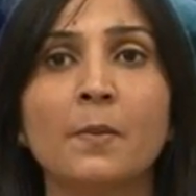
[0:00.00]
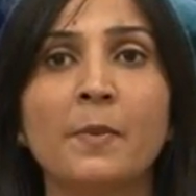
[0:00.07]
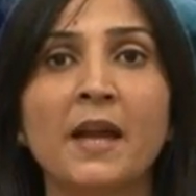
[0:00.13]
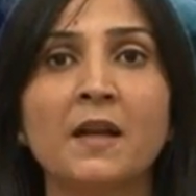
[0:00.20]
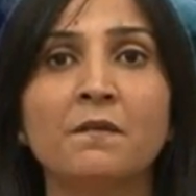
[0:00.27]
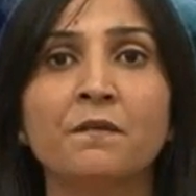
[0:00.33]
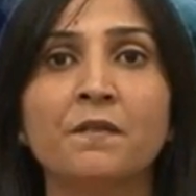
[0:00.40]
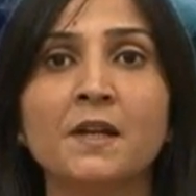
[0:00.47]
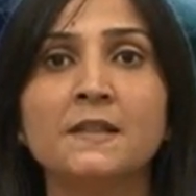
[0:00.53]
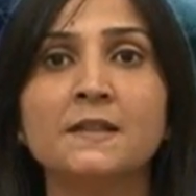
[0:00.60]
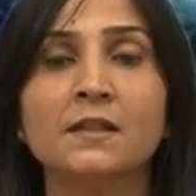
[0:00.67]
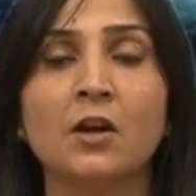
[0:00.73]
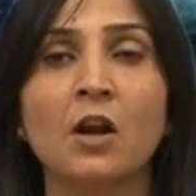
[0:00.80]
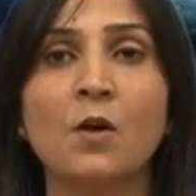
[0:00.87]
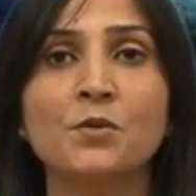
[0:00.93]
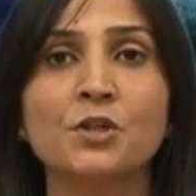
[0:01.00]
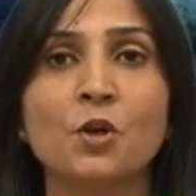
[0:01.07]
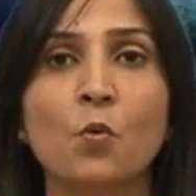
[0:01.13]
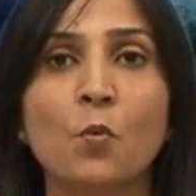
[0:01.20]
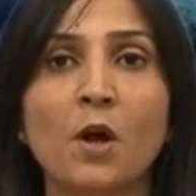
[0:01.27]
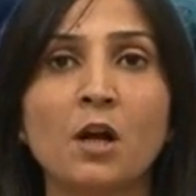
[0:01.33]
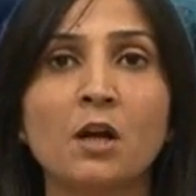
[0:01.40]
that fits around
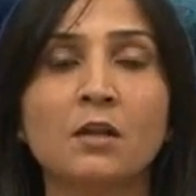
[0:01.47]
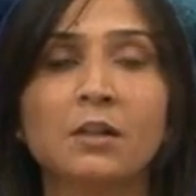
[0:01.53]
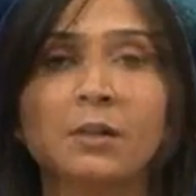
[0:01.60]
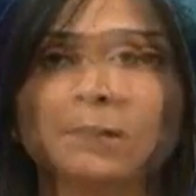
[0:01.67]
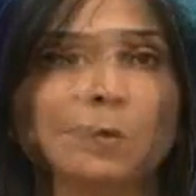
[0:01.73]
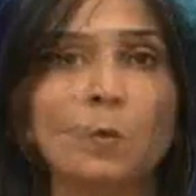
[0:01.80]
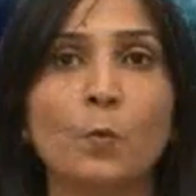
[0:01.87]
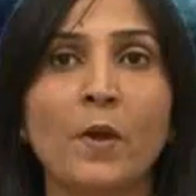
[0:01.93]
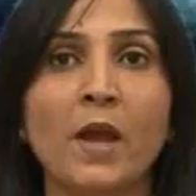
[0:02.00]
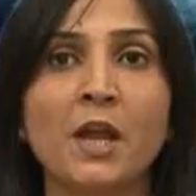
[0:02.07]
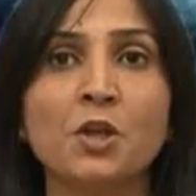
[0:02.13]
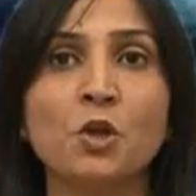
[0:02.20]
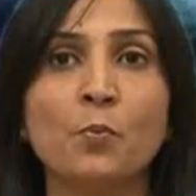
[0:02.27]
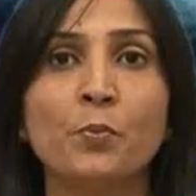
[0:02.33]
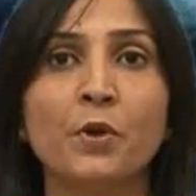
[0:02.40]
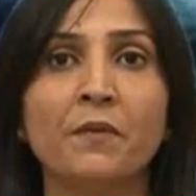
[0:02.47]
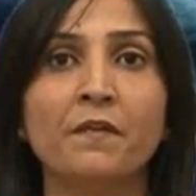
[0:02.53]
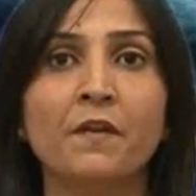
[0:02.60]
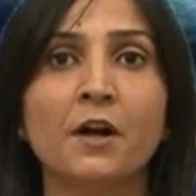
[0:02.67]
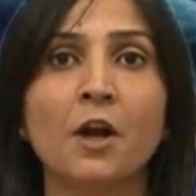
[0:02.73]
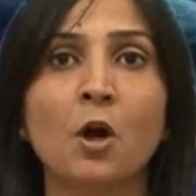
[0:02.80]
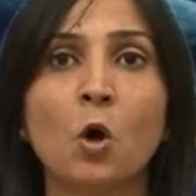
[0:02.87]
your work, where you
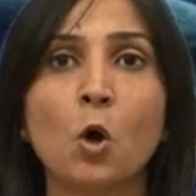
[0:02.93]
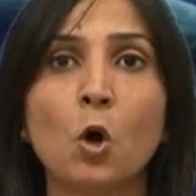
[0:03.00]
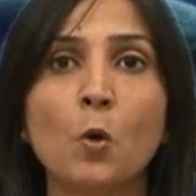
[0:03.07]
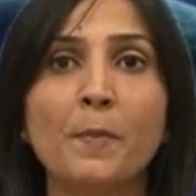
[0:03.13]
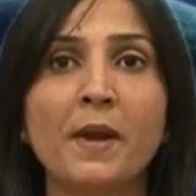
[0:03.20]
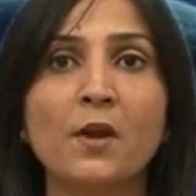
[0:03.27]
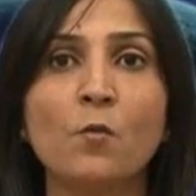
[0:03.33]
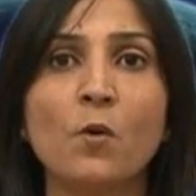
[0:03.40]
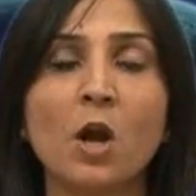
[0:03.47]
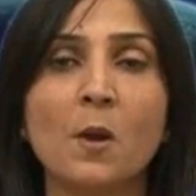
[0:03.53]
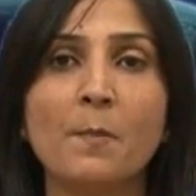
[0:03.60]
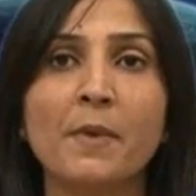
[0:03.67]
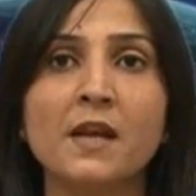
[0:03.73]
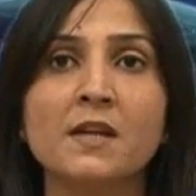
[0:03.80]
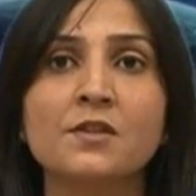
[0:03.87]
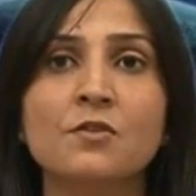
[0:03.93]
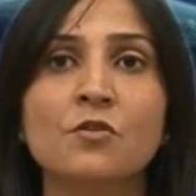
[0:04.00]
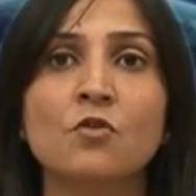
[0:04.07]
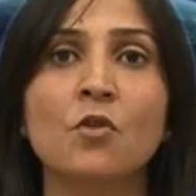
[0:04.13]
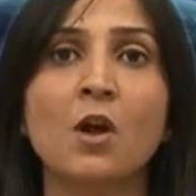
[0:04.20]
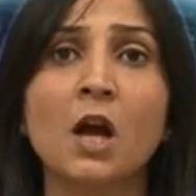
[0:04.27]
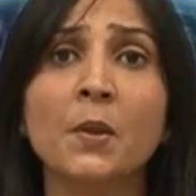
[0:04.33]
prefer a home environment
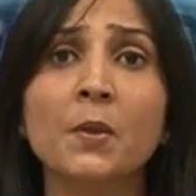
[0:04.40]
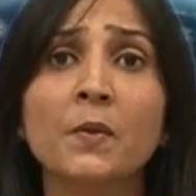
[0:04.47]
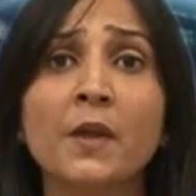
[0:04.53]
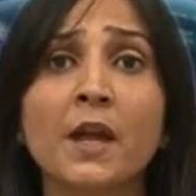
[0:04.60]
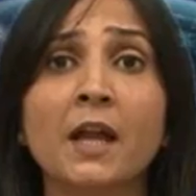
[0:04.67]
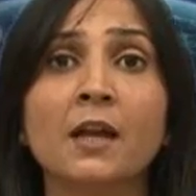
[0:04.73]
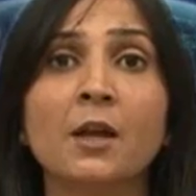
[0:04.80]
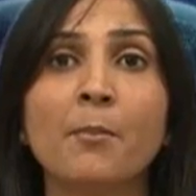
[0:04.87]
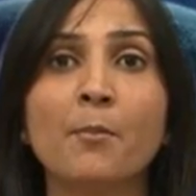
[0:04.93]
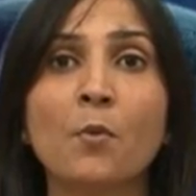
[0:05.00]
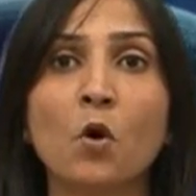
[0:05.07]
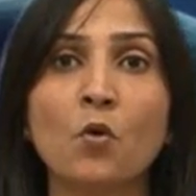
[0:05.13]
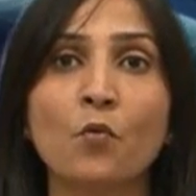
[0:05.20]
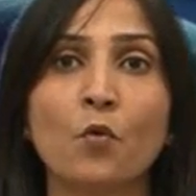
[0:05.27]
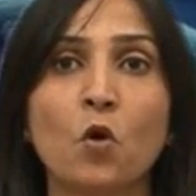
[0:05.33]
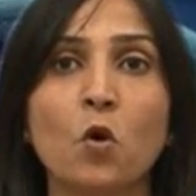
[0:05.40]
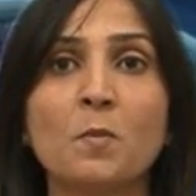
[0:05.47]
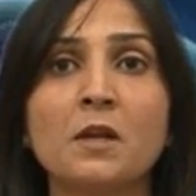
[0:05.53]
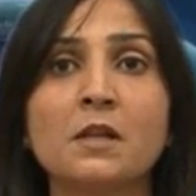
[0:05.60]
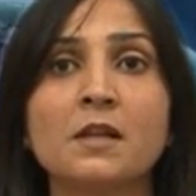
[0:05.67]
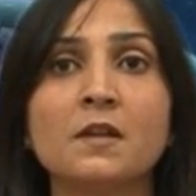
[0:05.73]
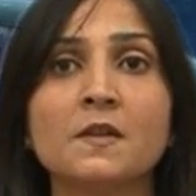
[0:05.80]
rather than a more
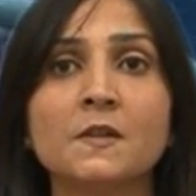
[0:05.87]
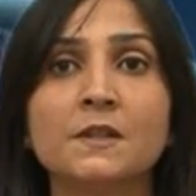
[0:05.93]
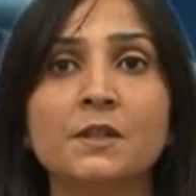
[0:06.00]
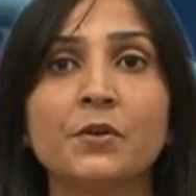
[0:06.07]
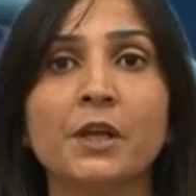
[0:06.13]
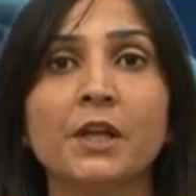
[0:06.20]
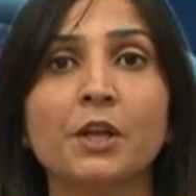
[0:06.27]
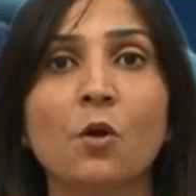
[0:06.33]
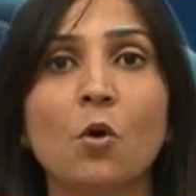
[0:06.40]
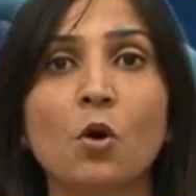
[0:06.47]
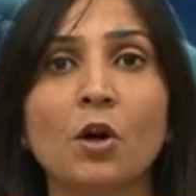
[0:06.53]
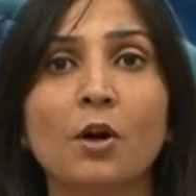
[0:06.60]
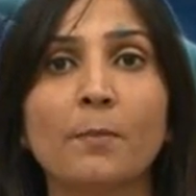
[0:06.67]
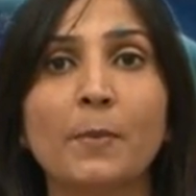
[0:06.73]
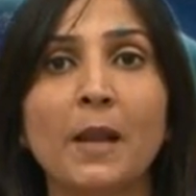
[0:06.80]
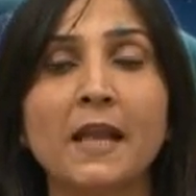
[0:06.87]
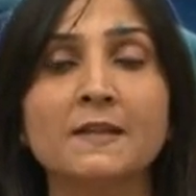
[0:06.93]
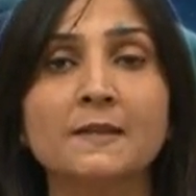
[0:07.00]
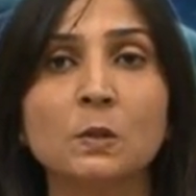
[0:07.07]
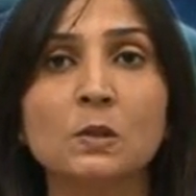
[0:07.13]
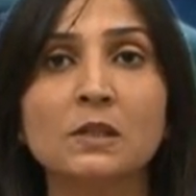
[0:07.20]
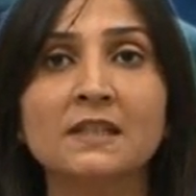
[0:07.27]
formal nursery or a play
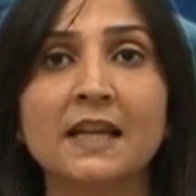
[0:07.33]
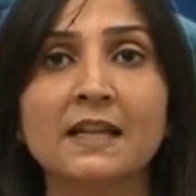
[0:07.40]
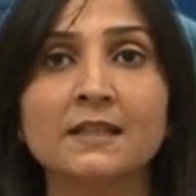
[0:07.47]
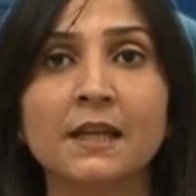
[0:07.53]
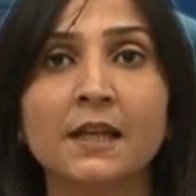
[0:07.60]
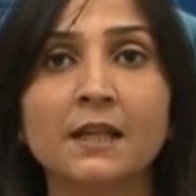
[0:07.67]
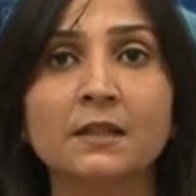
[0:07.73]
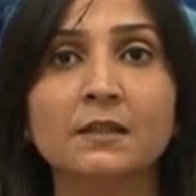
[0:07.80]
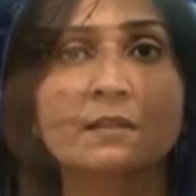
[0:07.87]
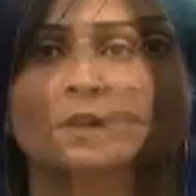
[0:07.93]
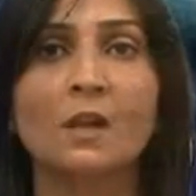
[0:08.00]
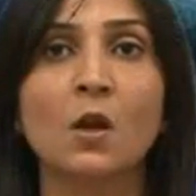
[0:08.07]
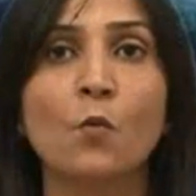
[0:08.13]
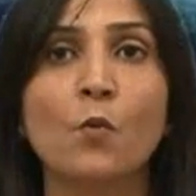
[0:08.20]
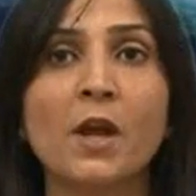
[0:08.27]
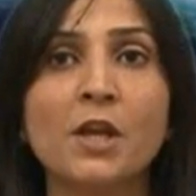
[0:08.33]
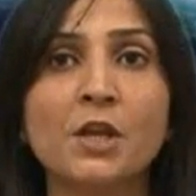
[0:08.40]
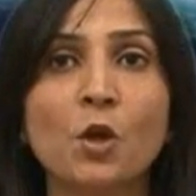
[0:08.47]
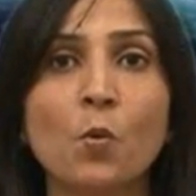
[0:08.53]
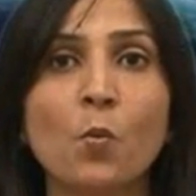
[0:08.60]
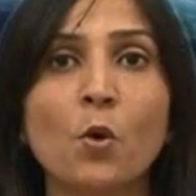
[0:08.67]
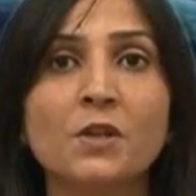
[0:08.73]
school setting, where
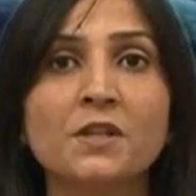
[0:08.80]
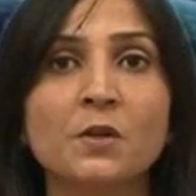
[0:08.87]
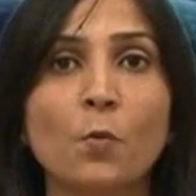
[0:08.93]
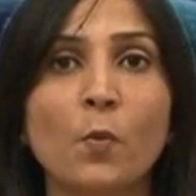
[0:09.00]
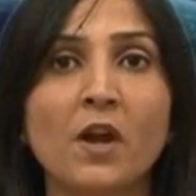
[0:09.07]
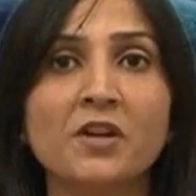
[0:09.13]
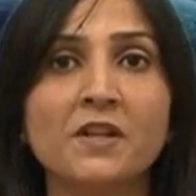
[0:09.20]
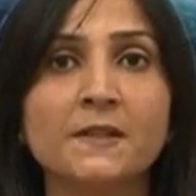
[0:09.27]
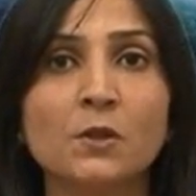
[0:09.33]
you want a very